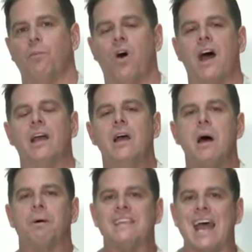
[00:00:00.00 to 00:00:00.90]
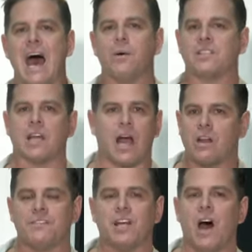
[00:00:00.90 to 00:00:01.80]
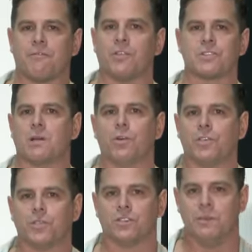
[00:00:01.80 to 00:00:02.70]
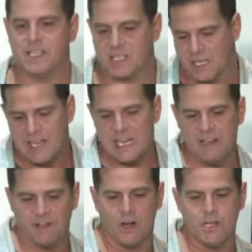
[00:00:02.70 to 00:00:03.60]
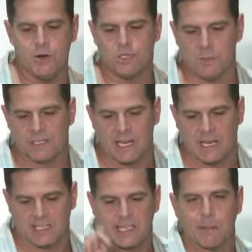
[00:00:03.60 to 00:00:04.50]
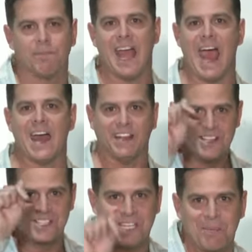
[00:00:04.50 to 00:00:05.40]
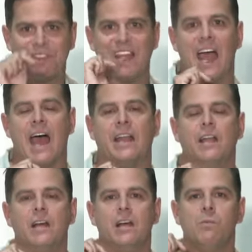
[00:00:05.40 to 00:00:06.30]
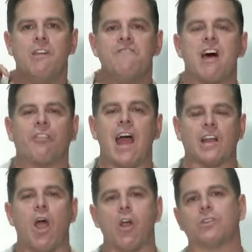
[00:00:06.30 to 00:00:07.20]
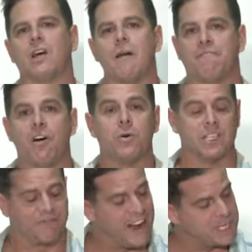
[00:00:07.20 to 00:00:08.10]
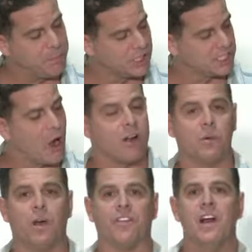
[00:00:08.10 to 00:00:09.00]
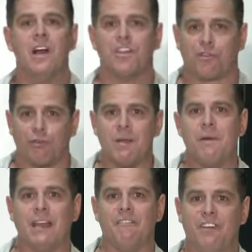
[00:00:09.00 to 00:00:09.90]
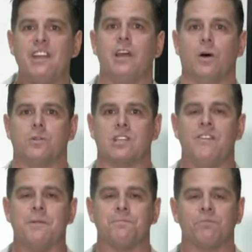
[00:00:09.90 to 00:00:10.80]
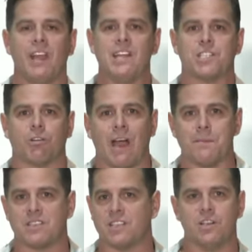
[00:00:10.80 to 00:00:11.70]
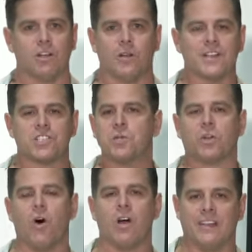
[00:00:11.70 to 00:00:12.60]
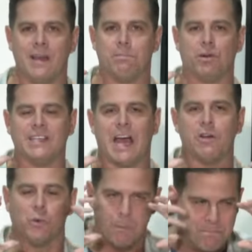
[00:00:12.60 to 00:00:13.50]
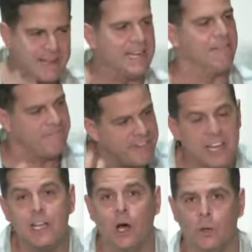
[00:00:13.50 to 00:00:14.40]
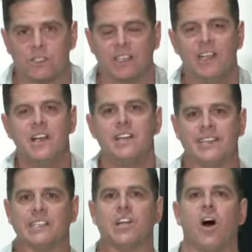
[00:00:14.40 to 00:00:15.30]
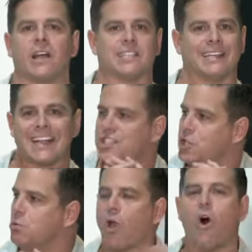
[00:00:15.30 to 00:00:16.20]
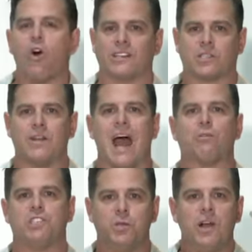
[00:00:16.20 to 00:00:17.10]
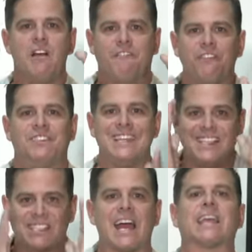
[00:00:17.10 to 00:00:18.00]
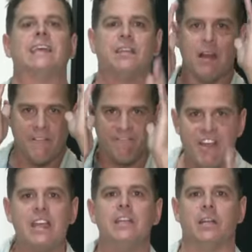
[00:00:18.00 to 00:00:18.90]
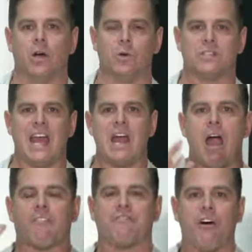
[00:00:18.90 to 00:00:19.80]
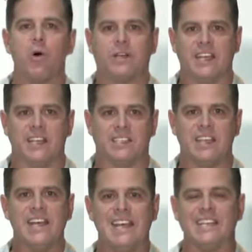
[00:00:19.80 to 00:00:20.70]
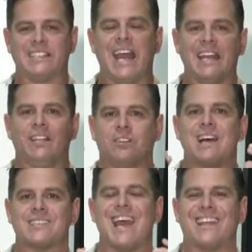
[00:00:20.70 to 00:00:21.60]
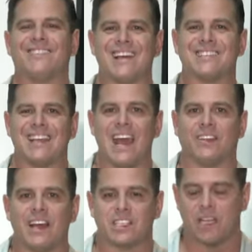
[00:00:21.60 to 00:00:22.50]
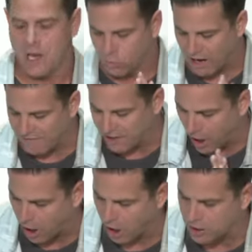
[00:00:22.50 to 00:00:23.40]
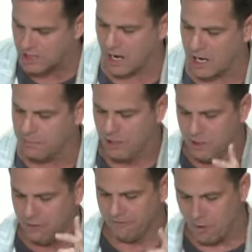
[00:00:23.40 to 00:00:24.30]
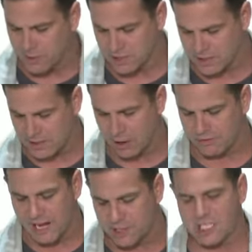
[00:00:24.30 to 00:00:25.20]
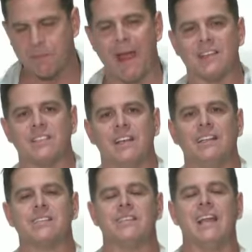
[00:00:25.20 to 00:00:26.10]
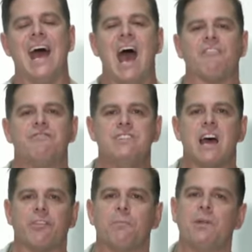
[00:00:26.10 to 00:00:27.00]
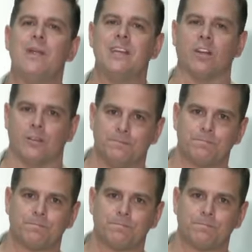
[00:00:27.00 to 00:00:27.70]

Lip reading: Why? But now it's like, I don't have time for those commercials. And we just, even on YouTube, it's like, skip the ad, skip the ad. We've never had a harder time focus. Facebook started with 3-minute videos, and then Instagram says, no, that's too long, and they put it down to 1-minute videos. And TikTok is like, that's too long. Let's go down to 15-second videos. our focus is getting less and less and less. We're having a hard time focusing. Our attention spans, listen, have never been weaker.